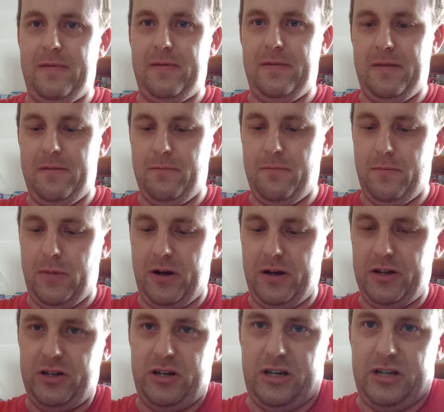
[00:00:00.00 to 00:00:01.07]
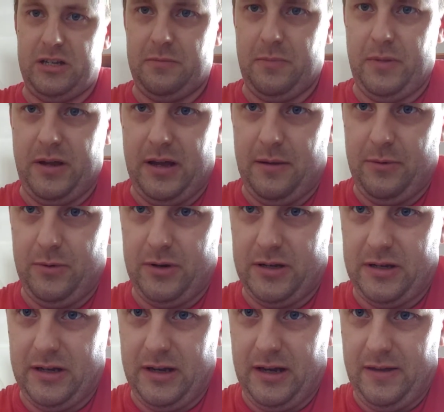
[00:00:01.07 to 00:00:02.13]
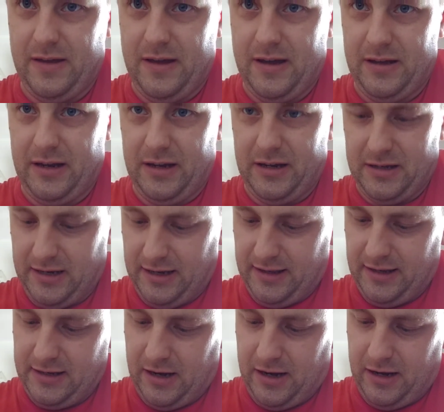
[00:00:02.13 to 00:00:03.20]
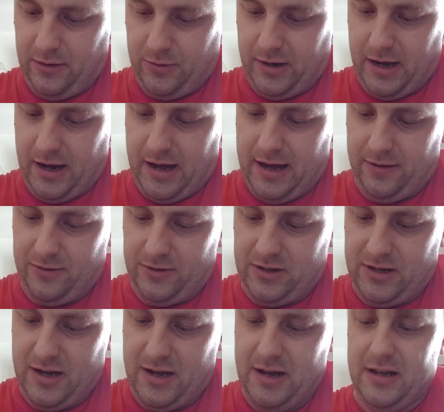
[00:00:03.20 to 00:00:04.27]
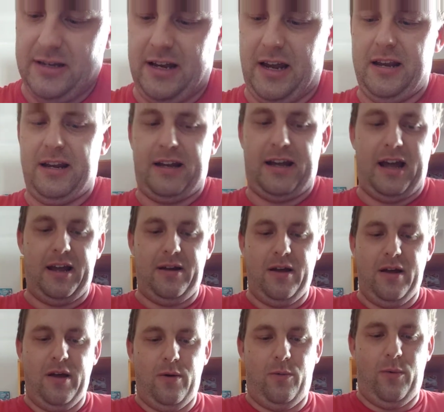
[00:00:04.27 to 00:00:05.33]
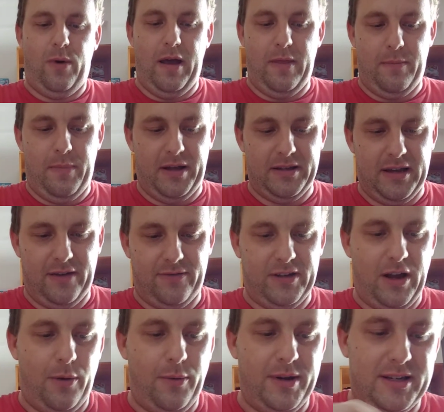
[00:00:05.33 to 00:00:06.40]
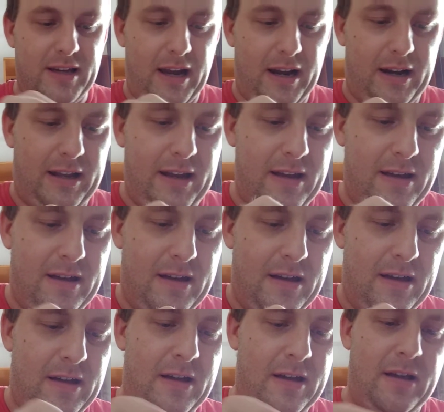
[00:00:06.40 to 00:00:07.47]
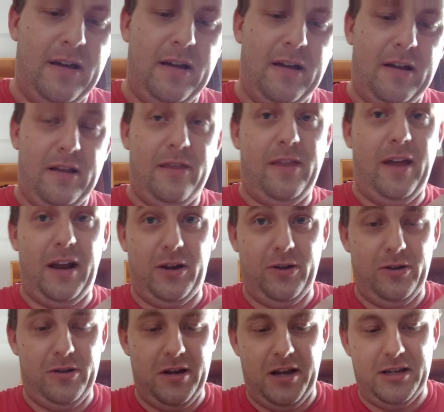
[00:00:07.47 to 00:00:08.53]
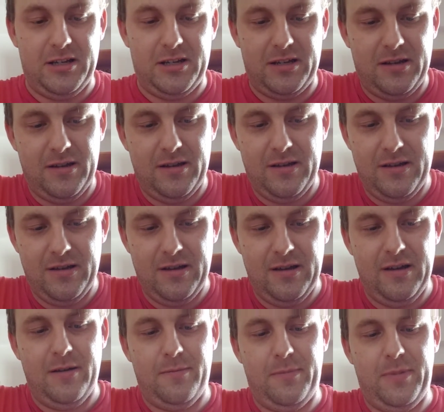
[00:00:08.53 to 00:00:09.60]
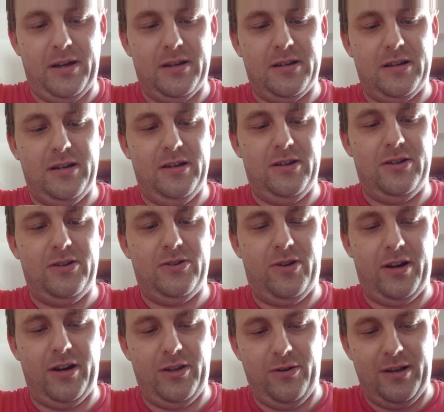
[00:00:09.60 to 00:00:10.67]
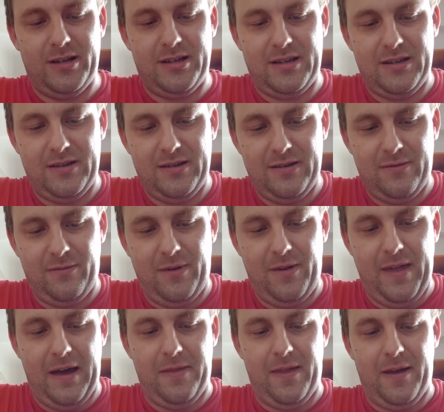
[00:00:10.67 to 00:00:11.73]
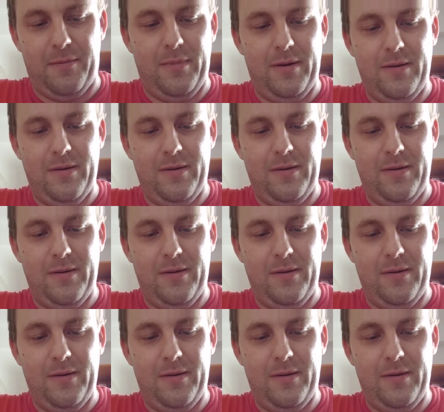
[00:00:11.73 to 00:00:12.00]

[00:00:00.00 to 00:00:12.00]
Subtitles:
you might just be able to see there. You can see these like little cutouts to indicate where the buttons have to go exactly. Thank goodness, because trying to do this without them